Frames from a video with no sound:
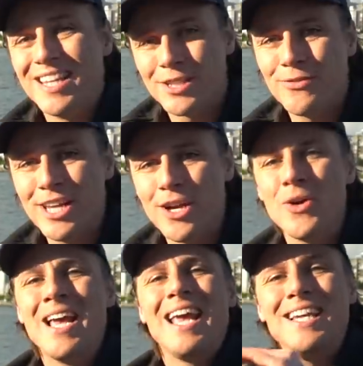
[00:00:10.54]
This
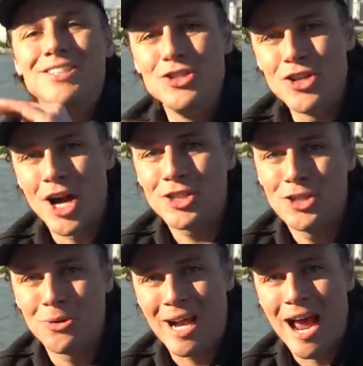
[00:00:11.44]
video is
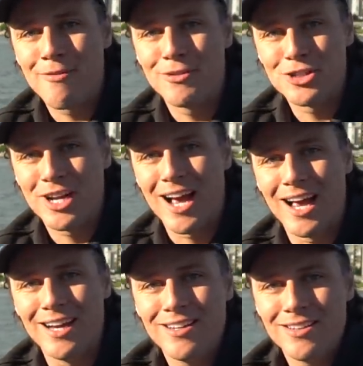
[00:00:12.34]
not your average
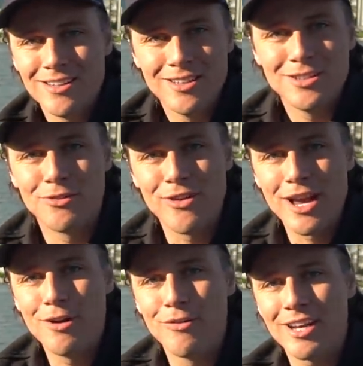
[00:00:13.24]
guide to
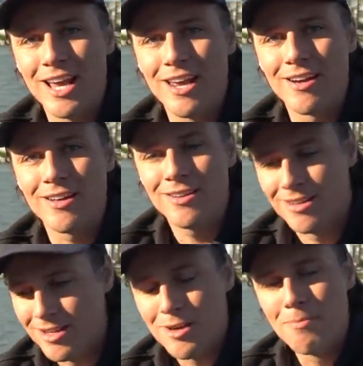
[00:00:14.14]
Vancouver, Canada,
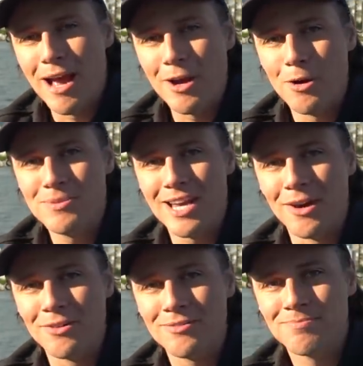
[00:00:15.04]
my
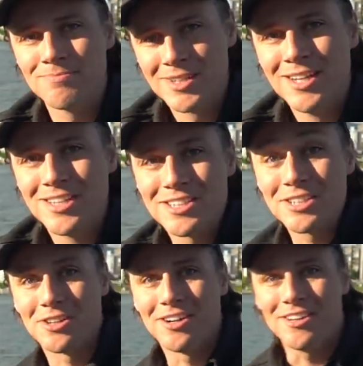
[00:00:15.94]
hometown. Let's
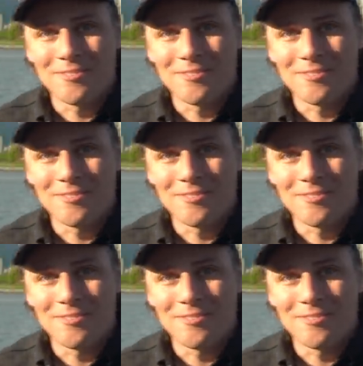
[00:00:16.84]
get started.